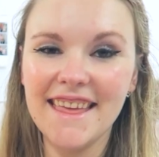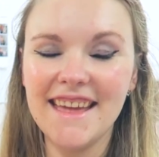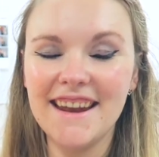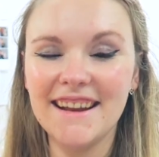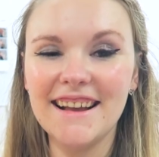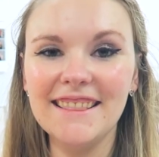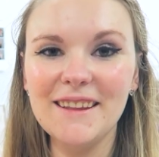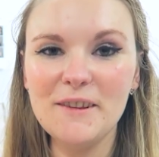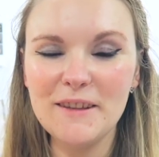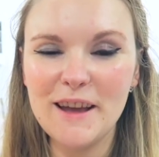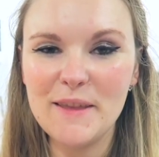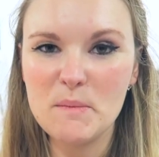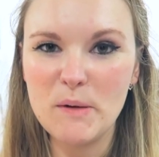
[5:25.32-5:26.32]
Then I got
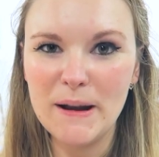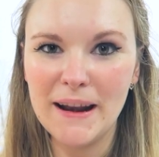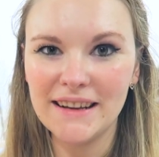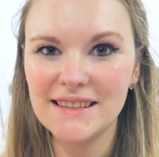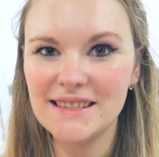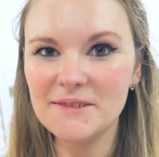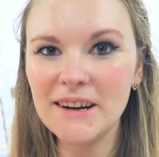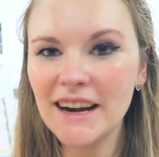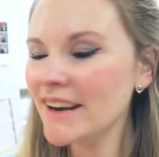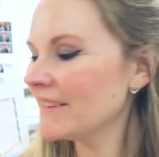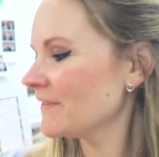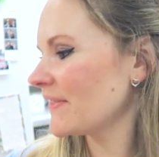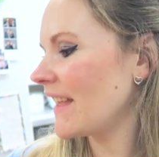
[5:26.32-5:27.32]
Lola and the Boy Next Door,
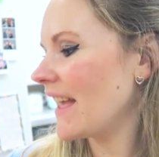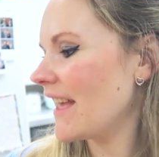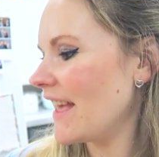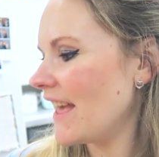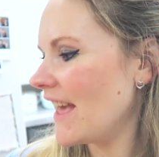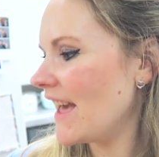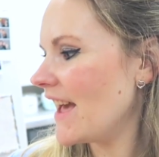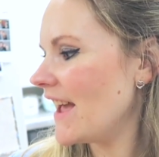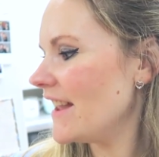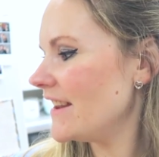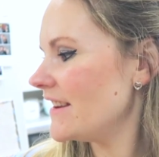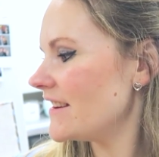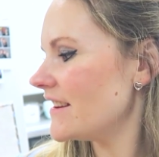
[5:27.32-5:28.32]

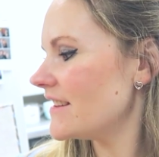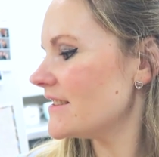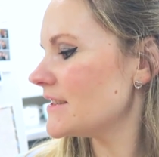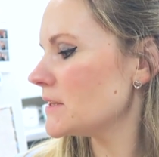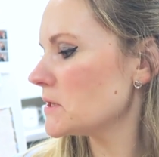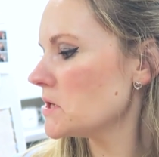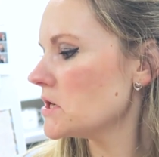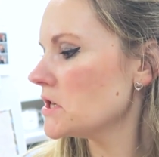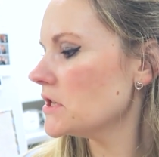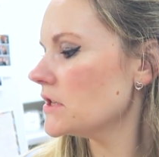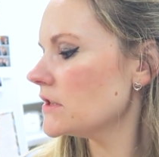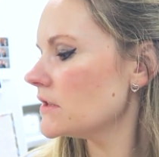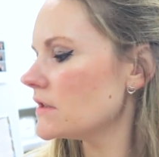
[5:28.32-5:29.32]
and it
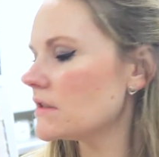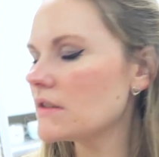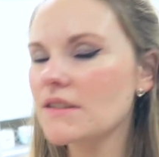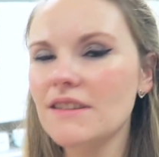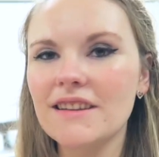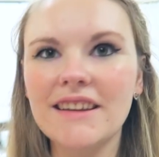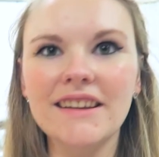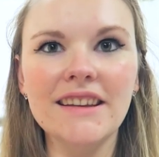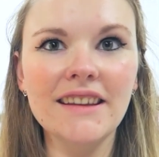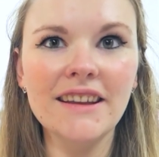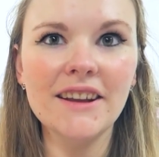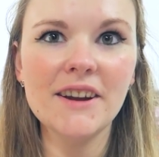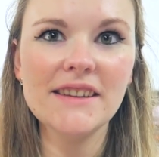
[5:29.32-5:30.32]
says,
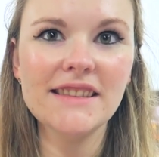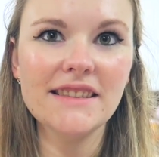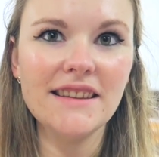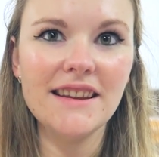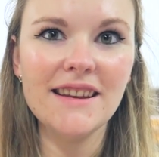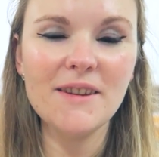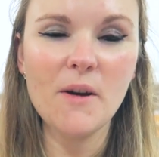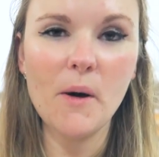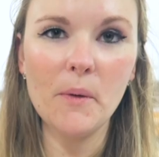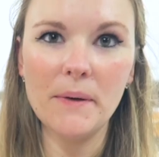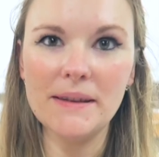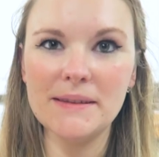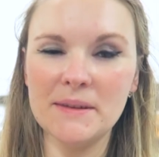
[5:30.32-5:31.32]
Kristen,
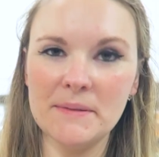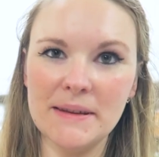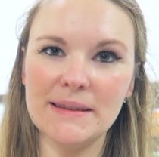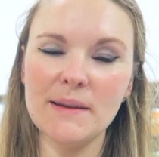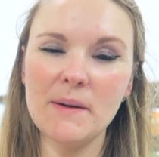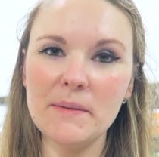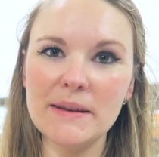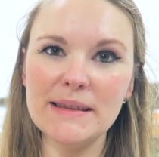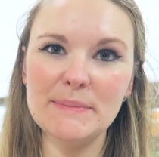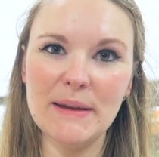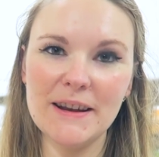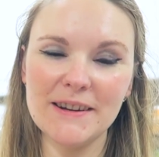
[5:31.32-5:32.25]
always, always, always be